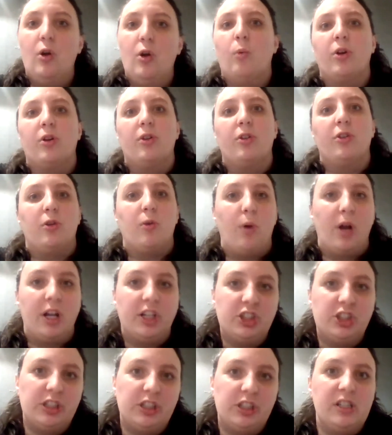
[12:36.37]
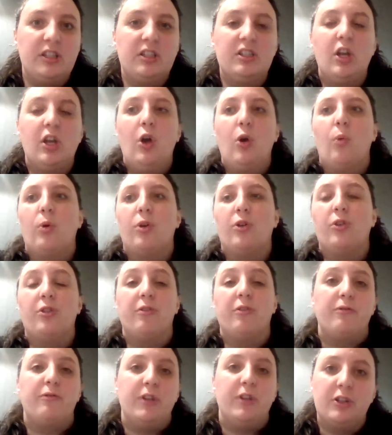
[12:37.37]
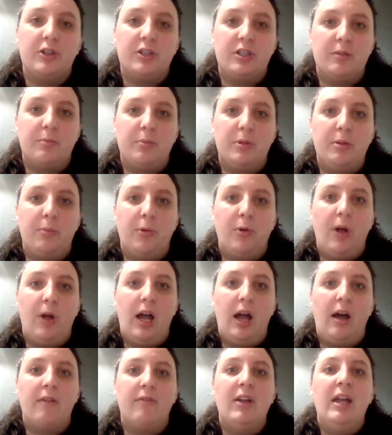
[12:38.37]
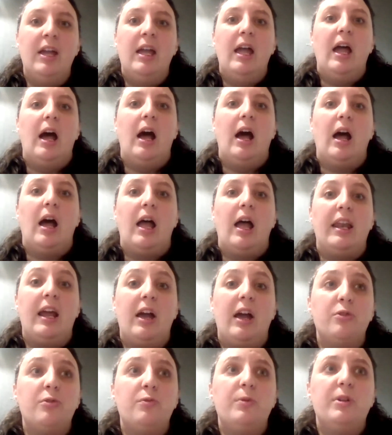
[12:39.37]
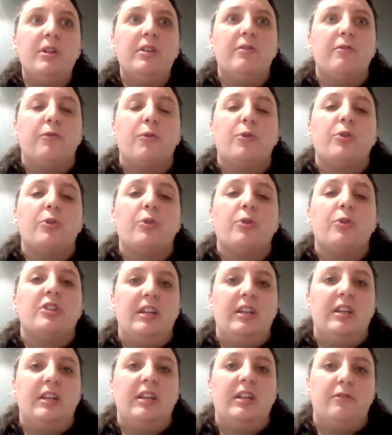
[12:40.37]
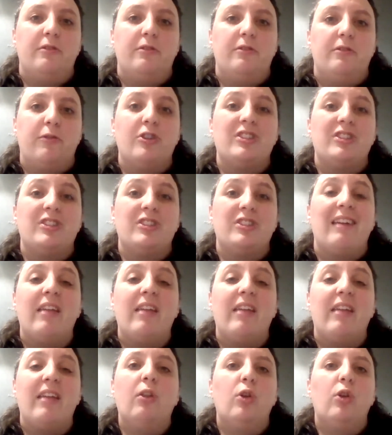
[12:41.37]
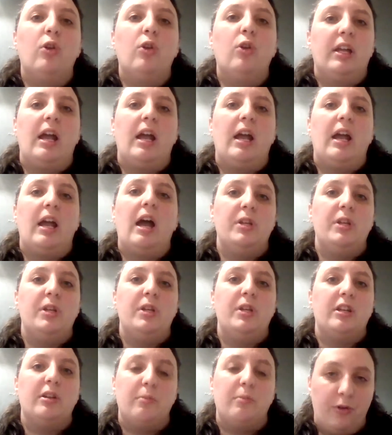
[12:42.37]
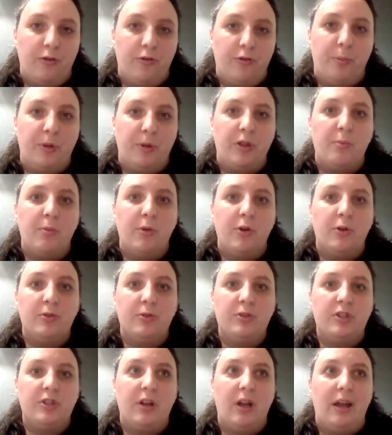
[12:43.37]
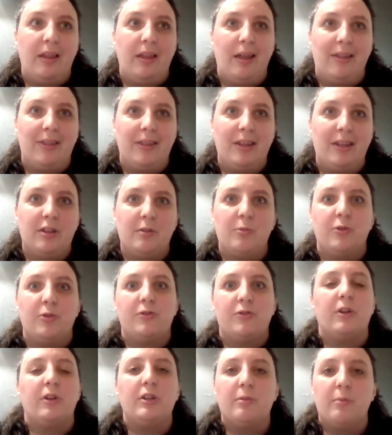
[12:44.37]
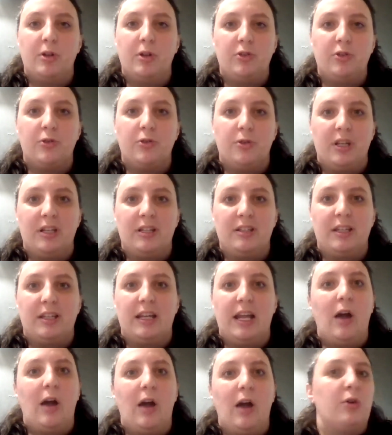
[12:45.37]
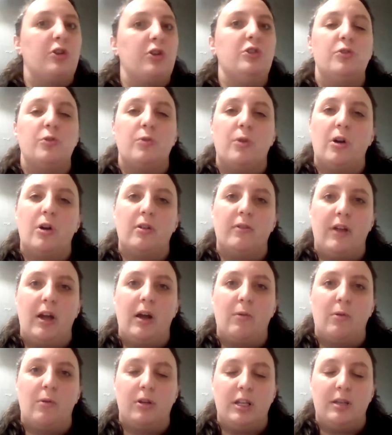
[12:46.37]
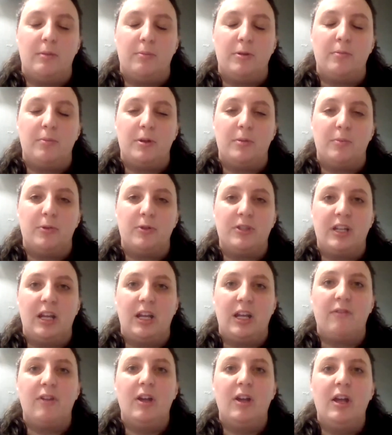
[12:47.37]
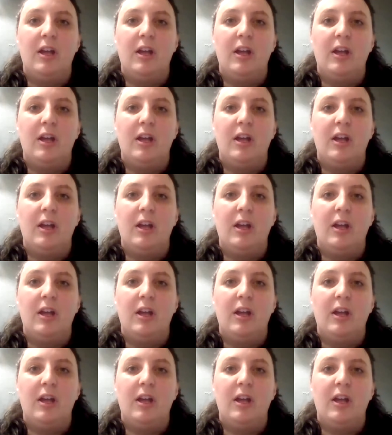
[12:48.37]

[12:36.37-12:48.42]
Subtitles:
what are the questions, what are the fears that people have, and how do we enforce safety first and then look at how we can improve. But I think the most fundamental thing is, like, how can you do all of that while keeping people safe?